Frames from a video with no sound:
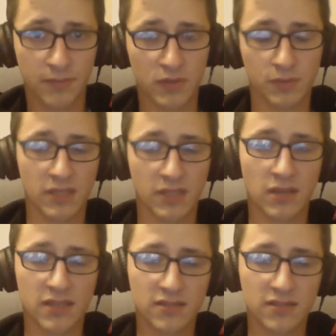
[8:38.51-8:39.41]
There's going to be a
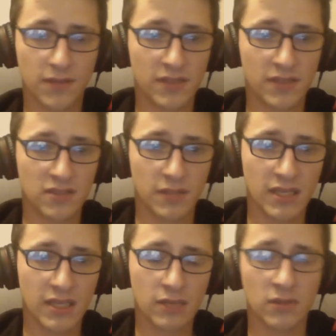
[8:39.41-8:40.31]
lot of stuff that's coming out,